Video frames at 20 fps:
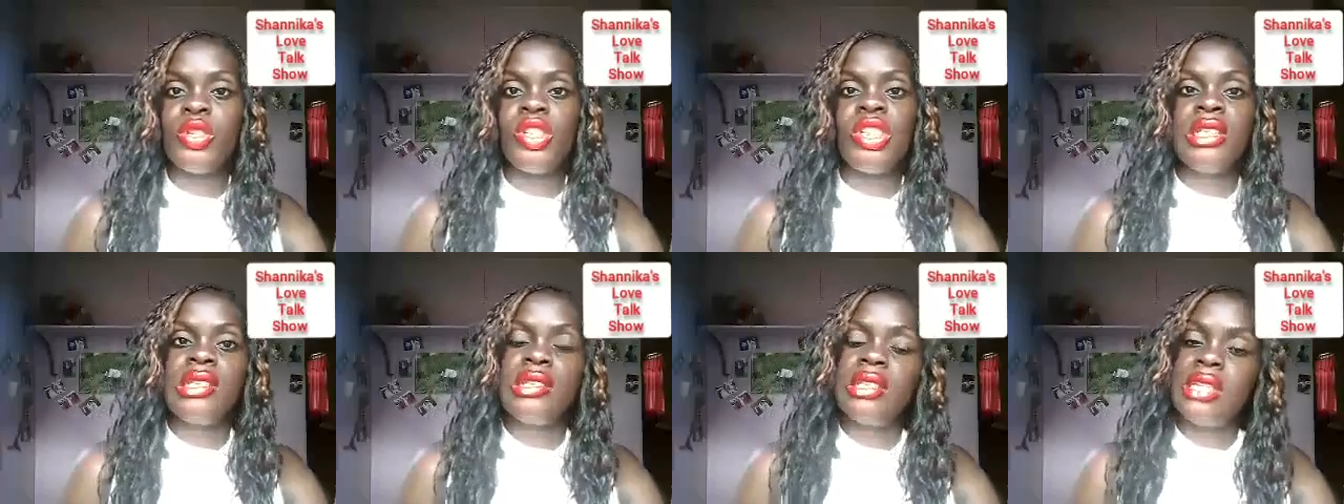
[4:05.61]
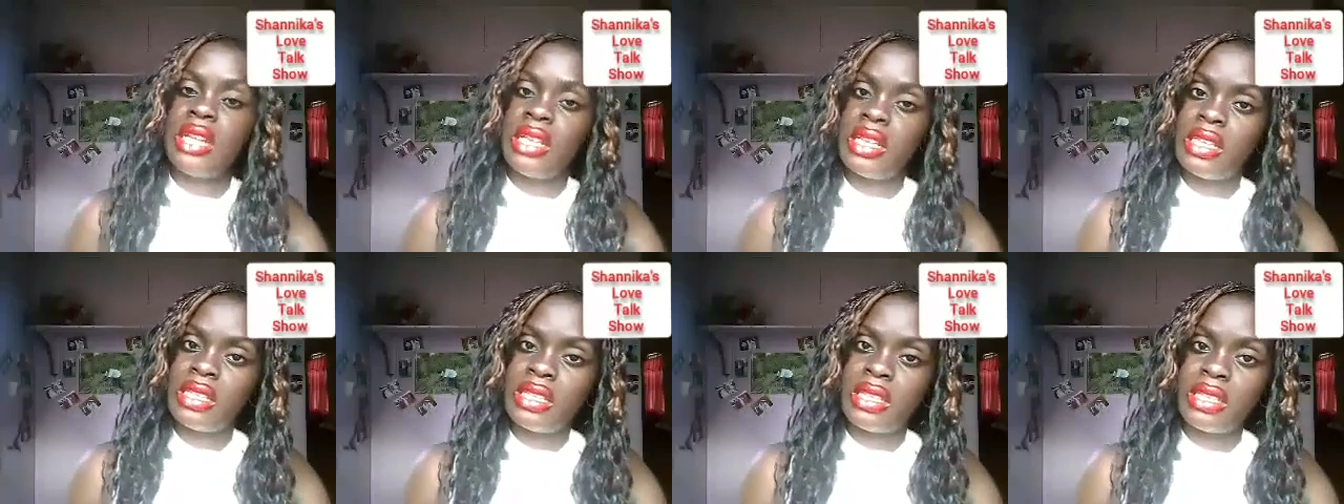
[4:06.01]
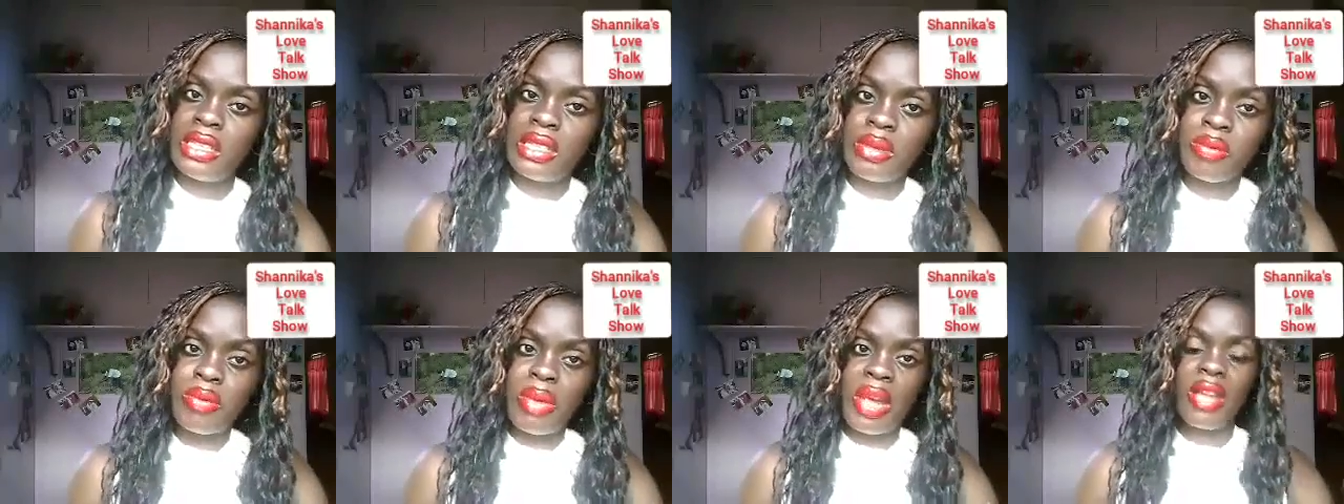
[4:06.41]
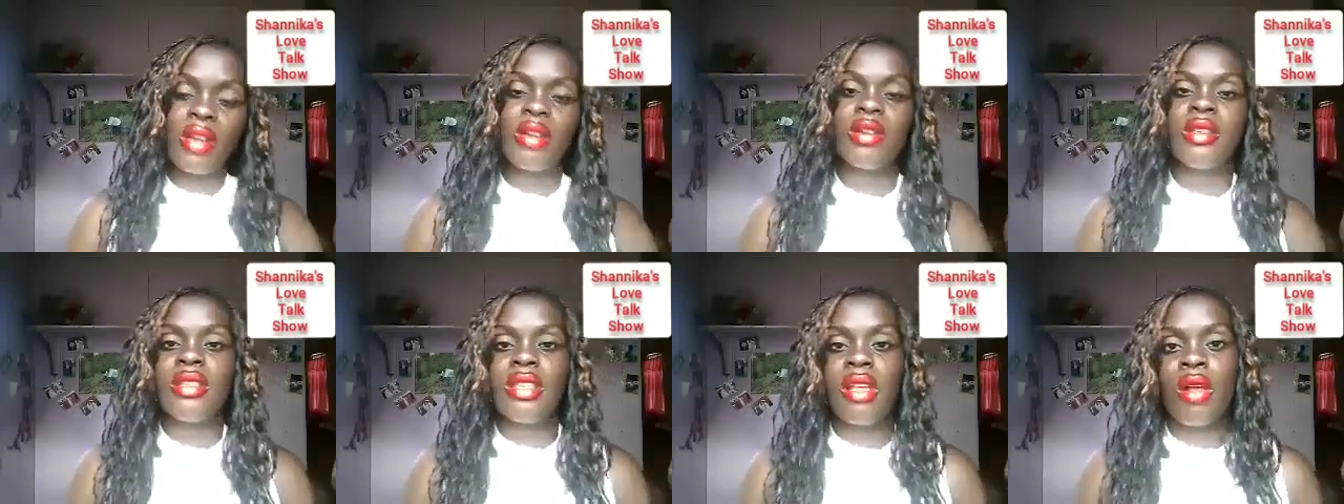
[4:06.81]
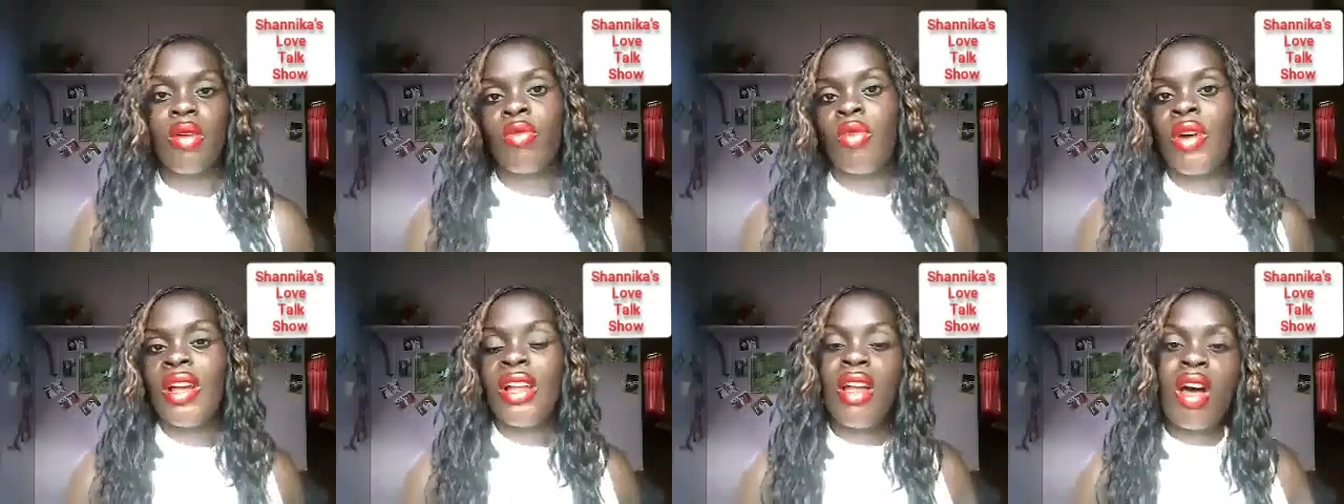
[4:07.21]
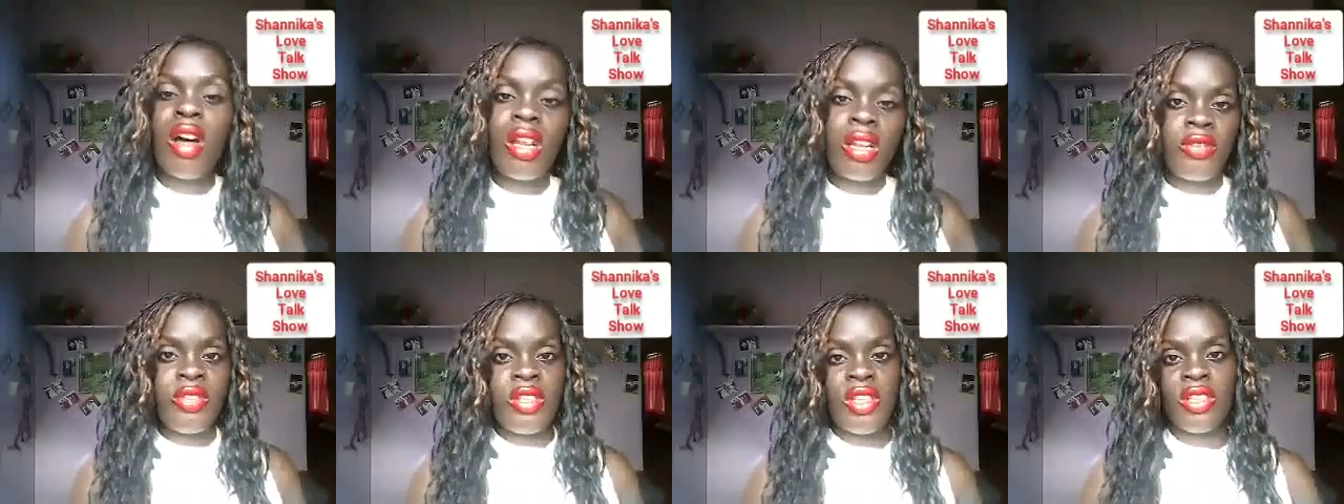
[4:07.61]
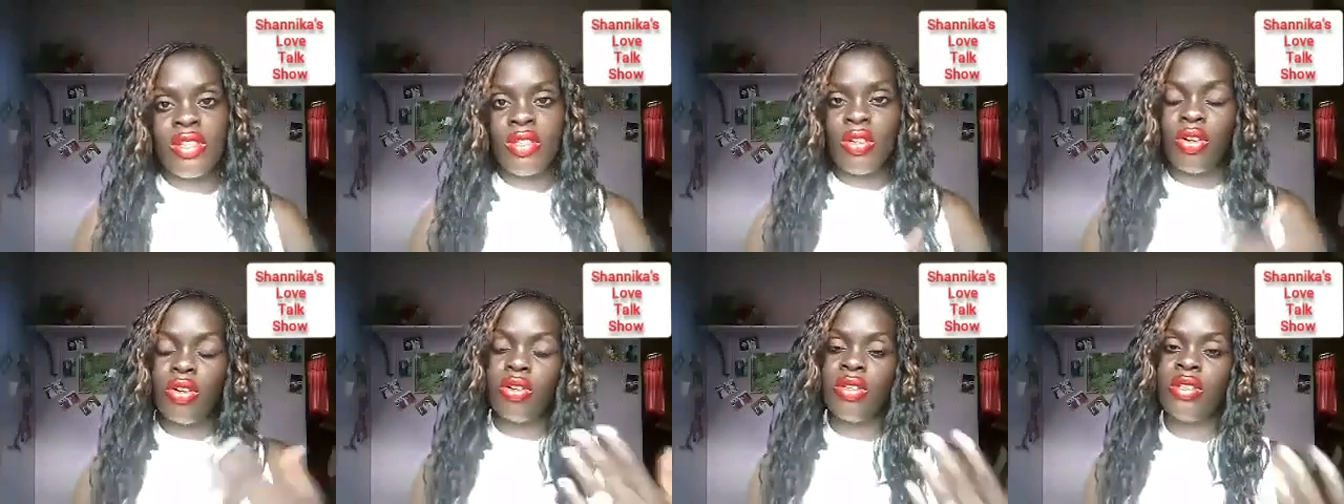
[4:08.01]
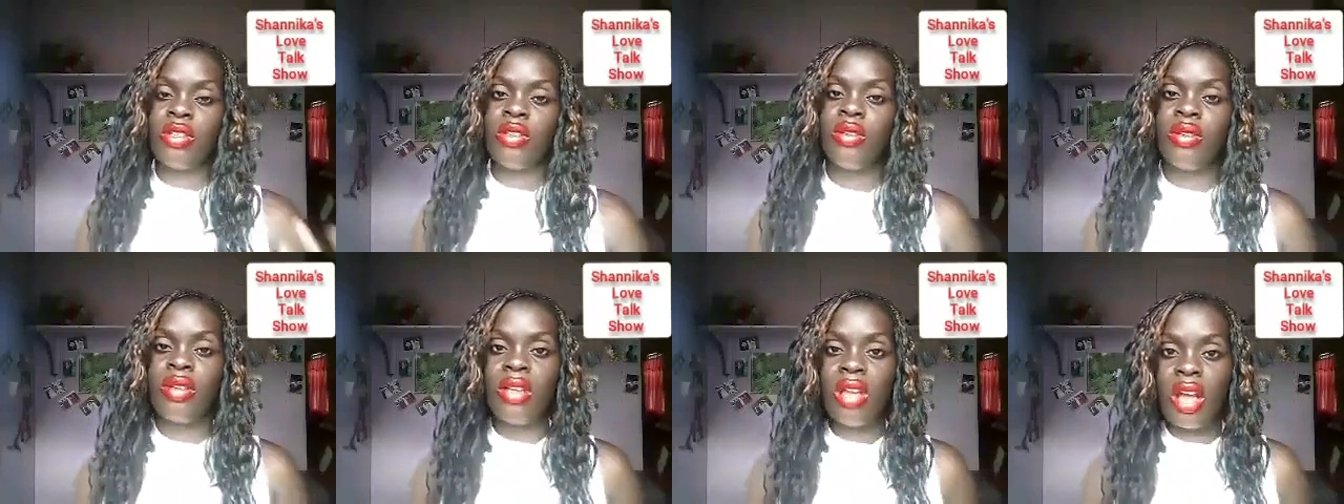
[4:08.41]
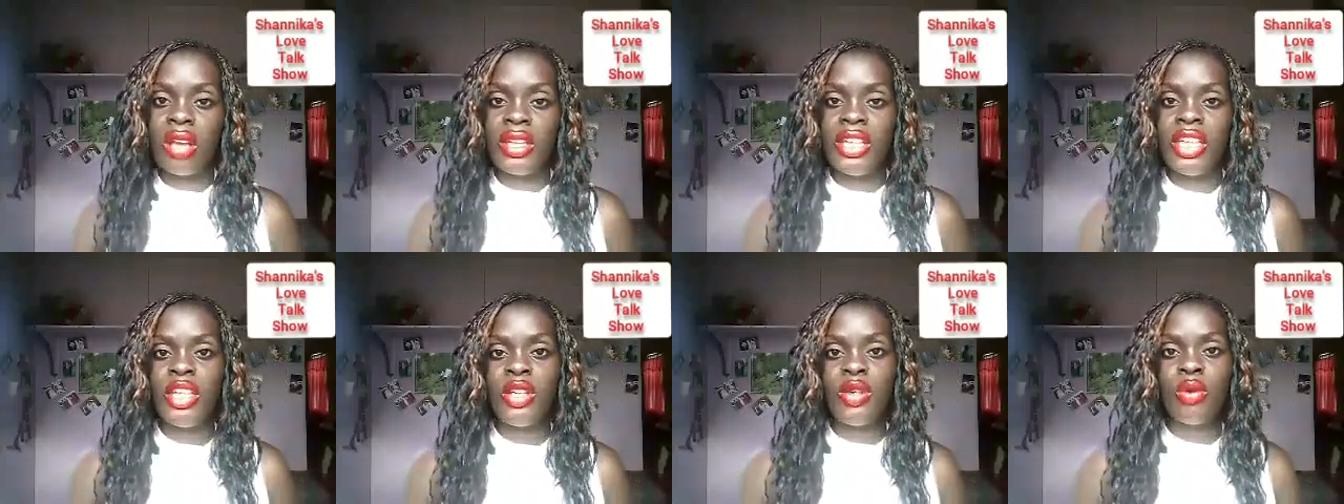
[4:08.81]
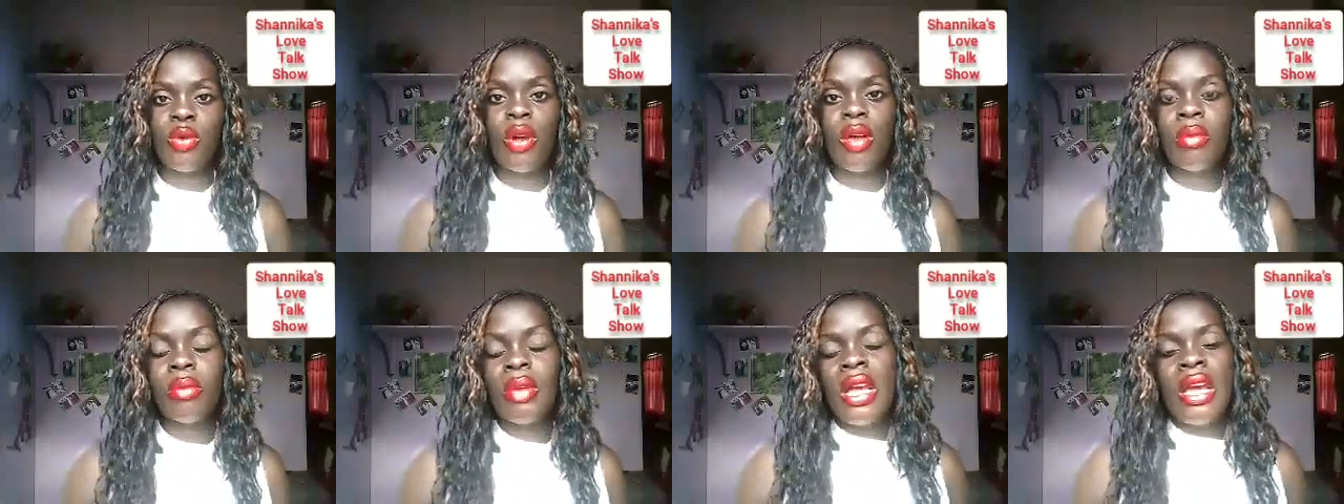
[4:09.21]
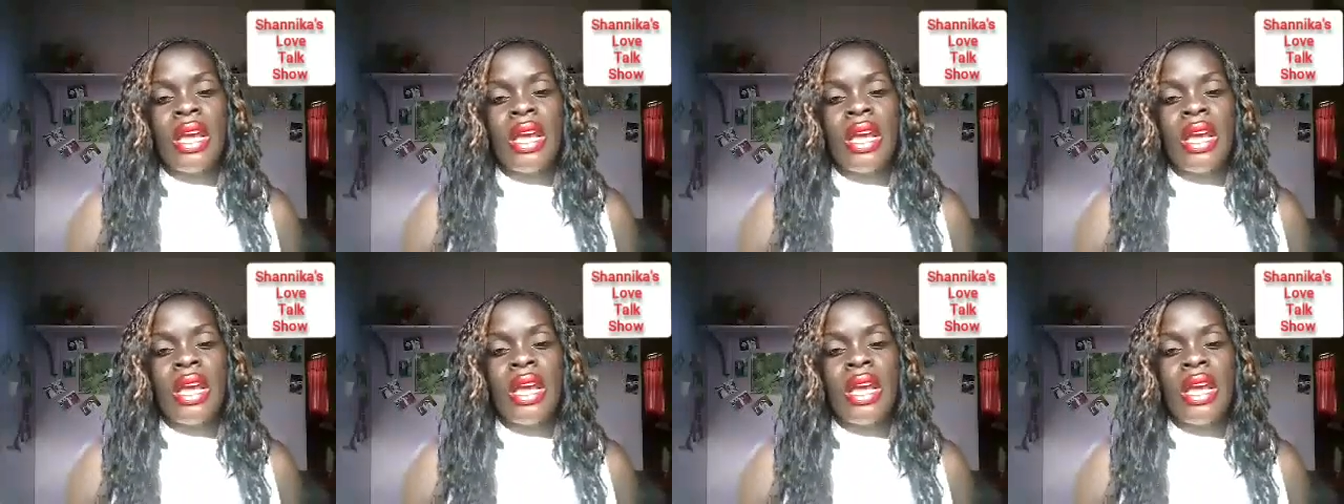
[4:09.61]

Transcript: She stays by herself while all of the other girls are clogging you up.